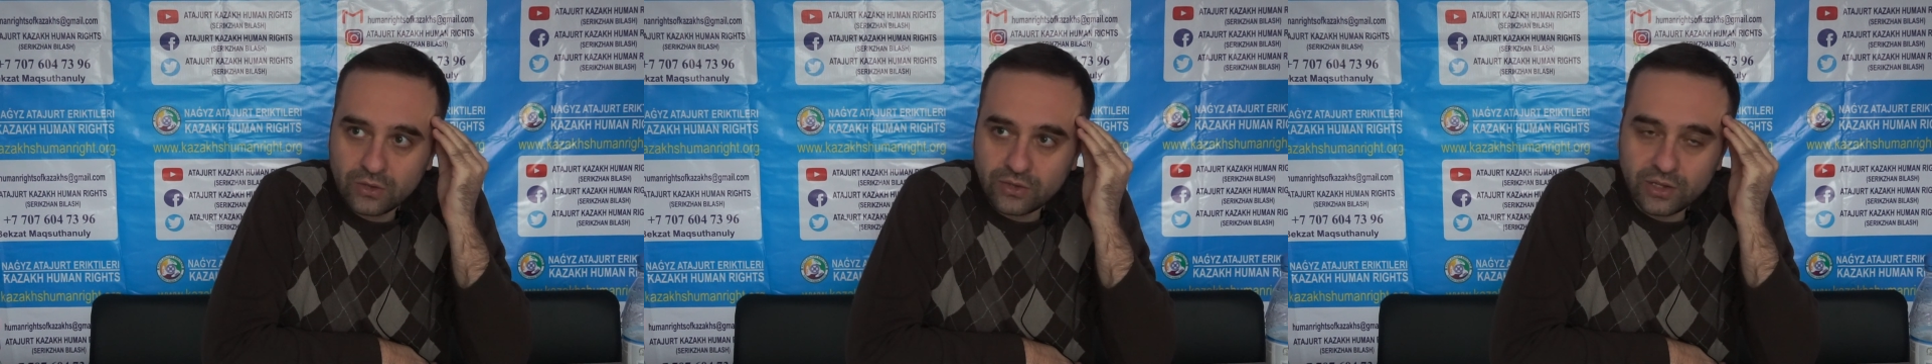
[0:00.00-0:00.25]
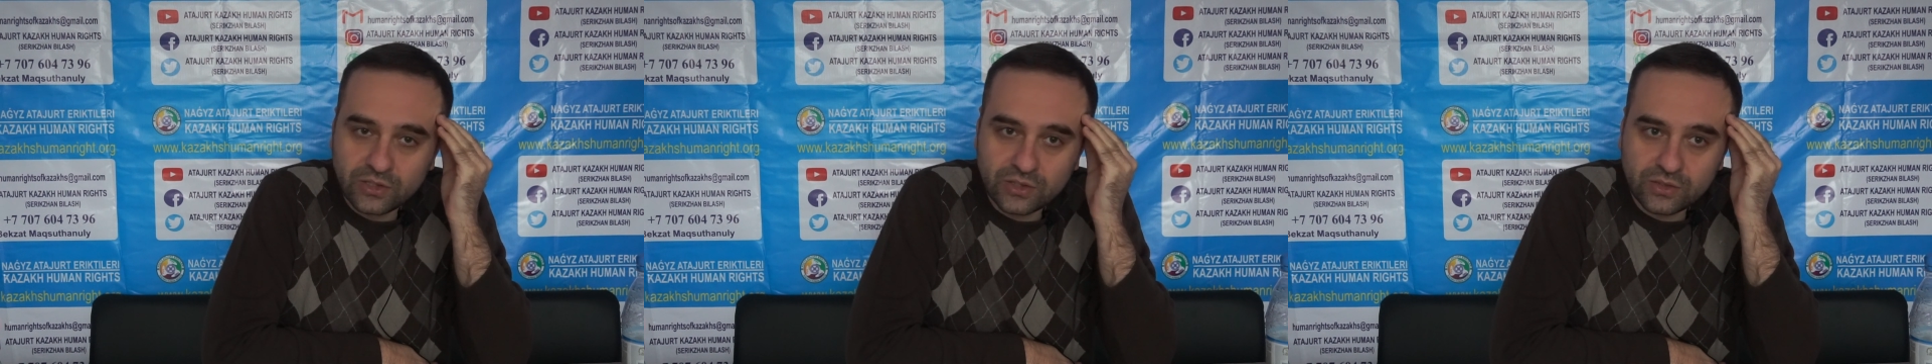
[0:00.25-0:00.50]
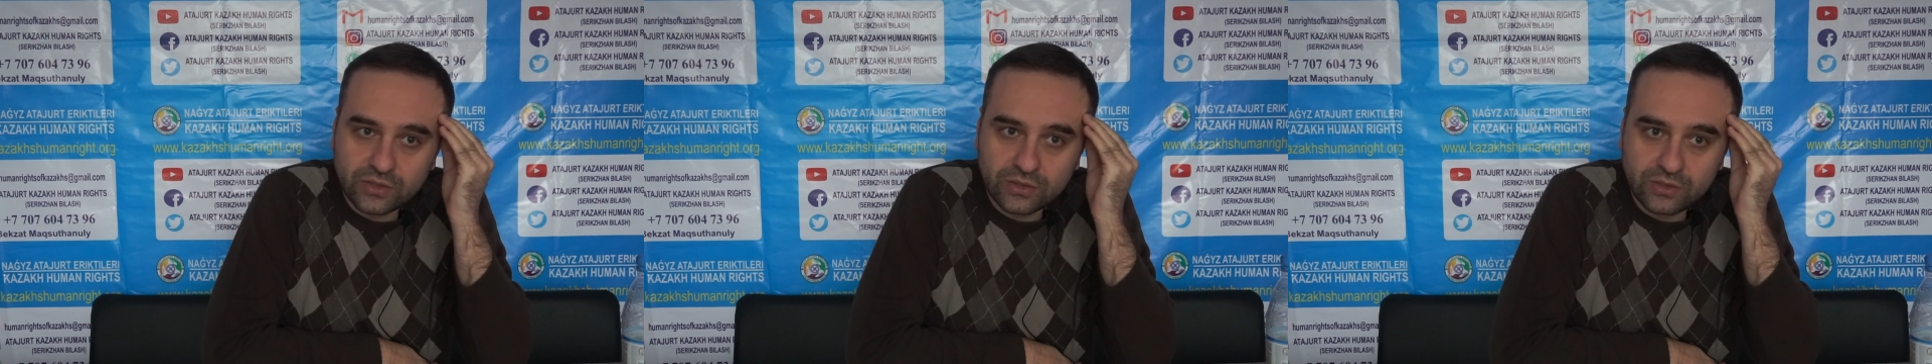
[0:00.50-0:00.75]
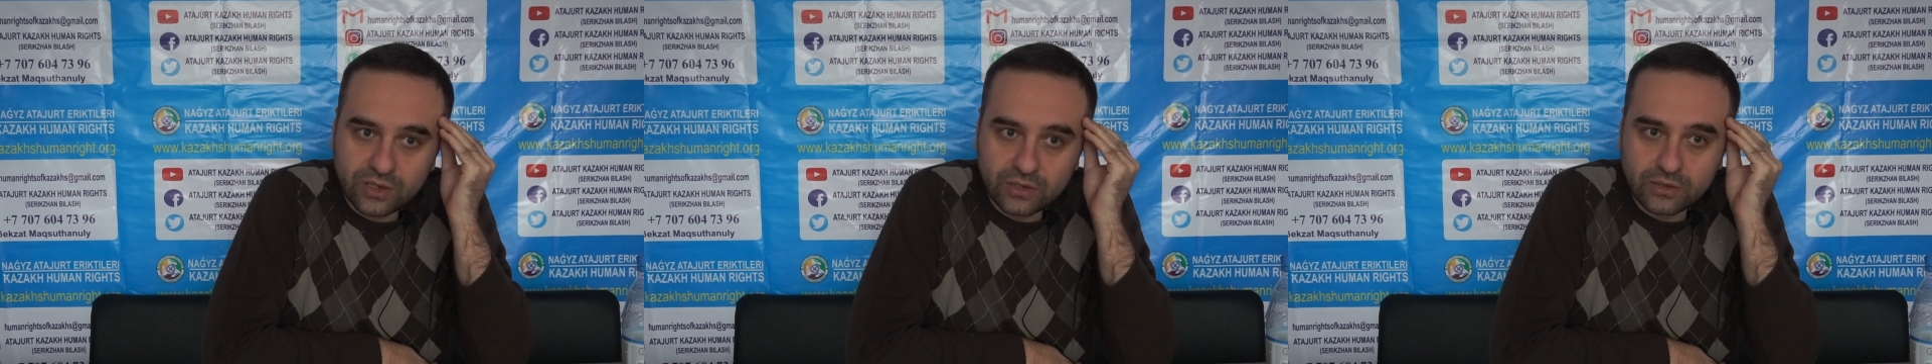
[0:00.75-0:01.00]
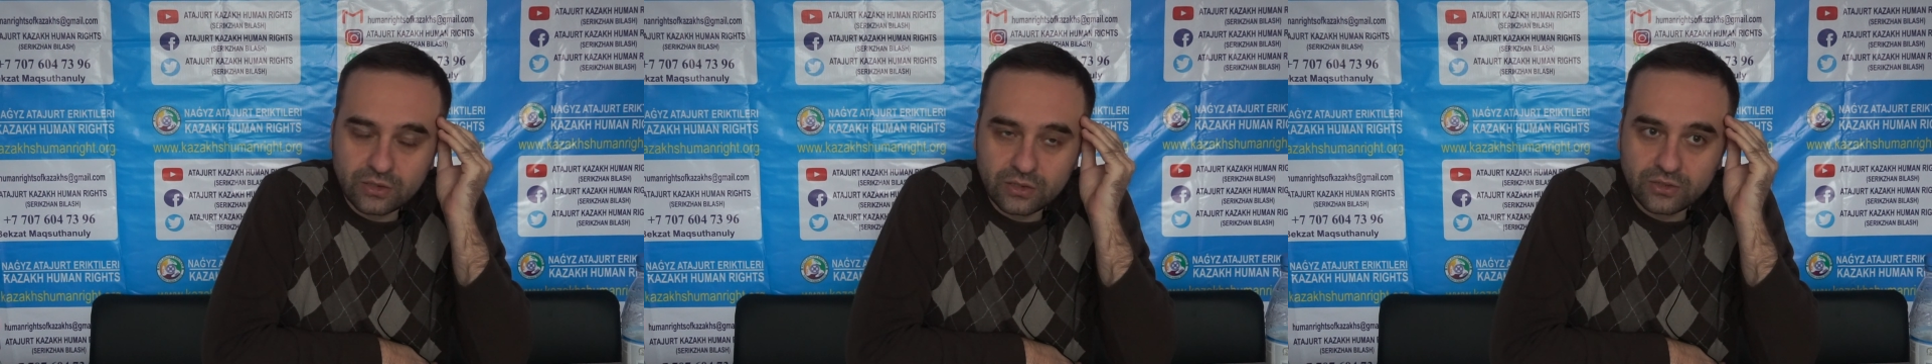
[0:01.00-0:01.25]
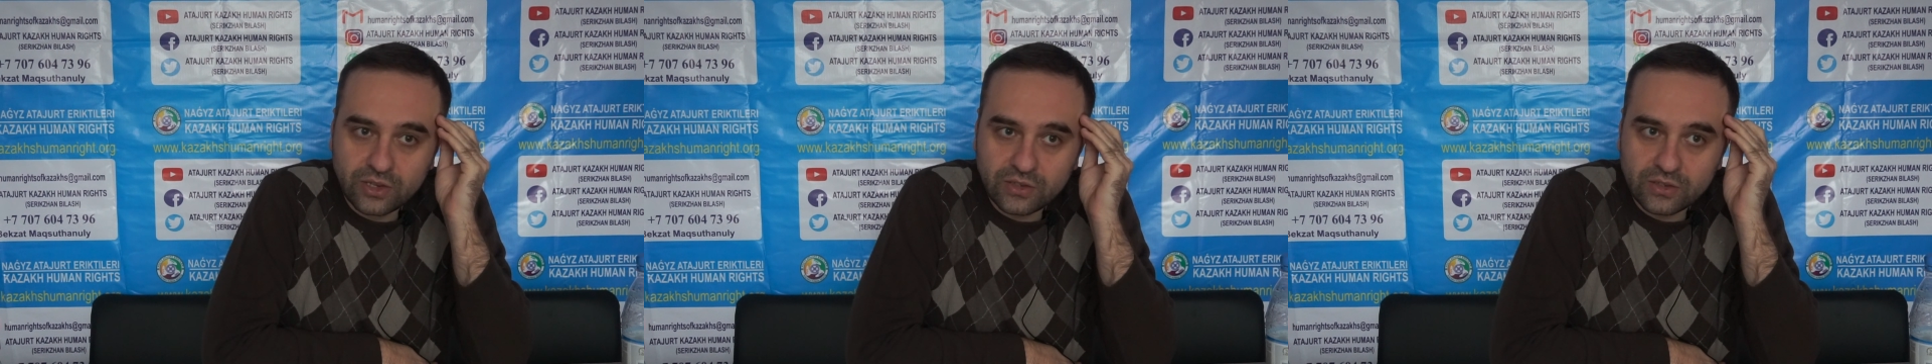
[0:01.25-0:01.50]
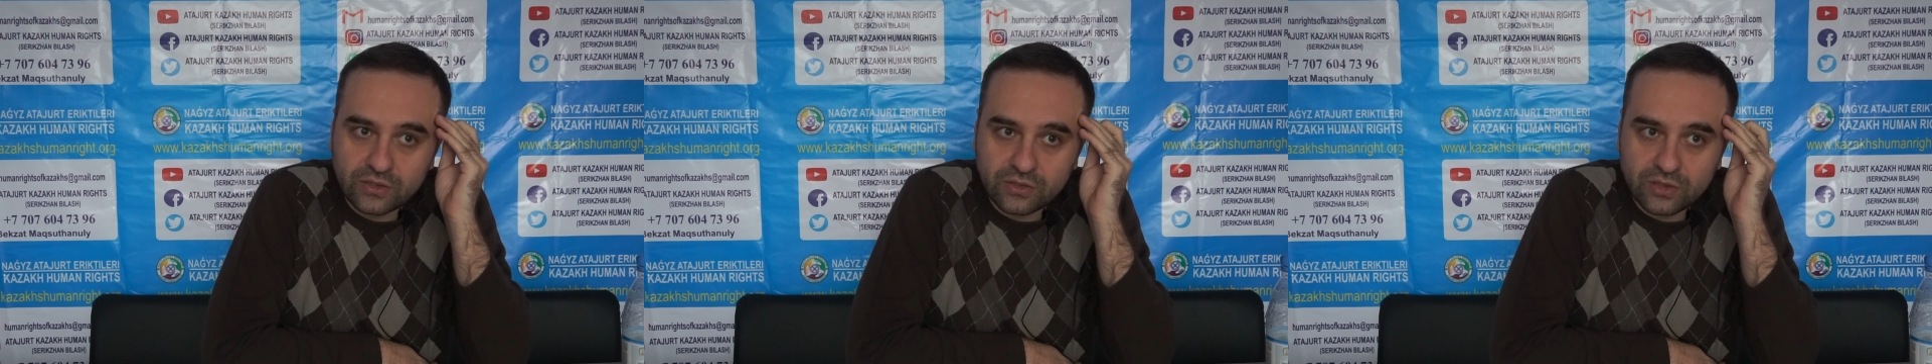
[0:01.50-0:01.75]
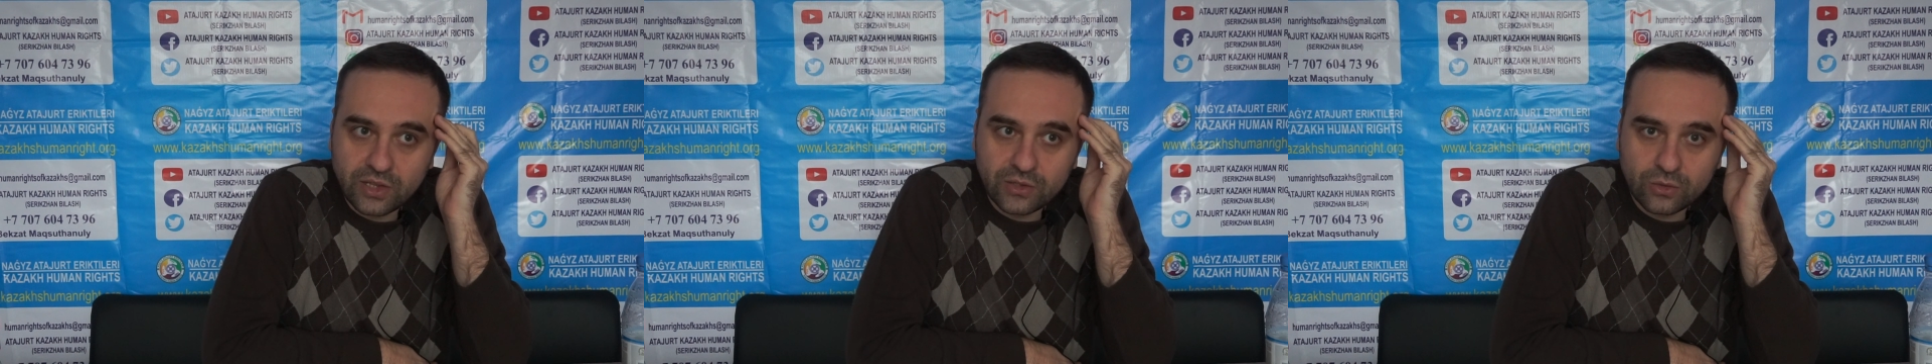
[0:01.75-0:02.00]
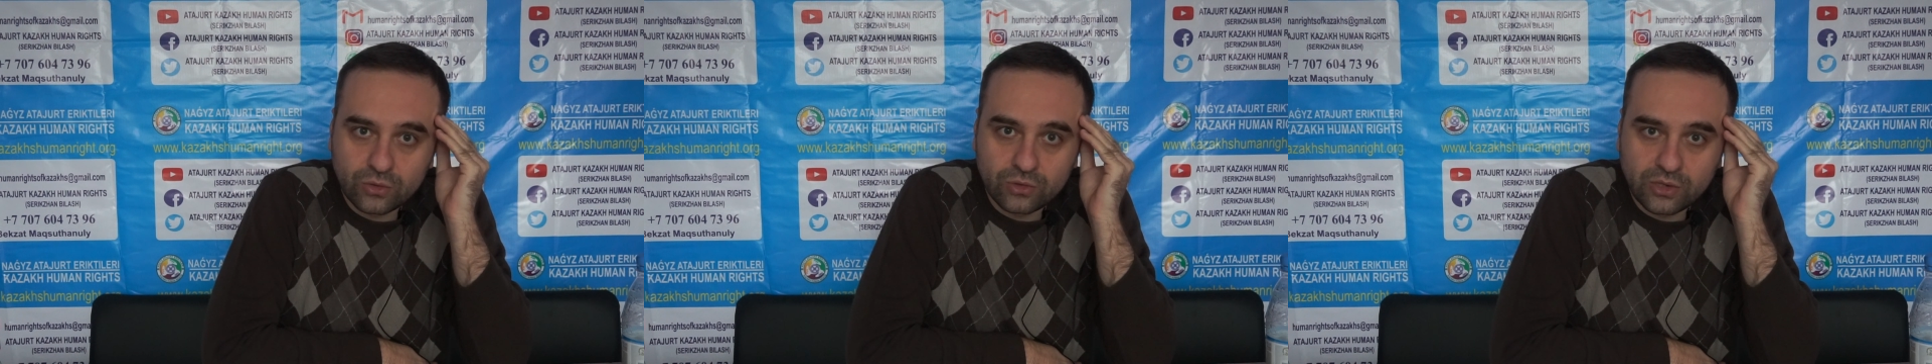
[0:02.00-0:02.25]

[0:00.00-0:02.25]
Religious reasons related to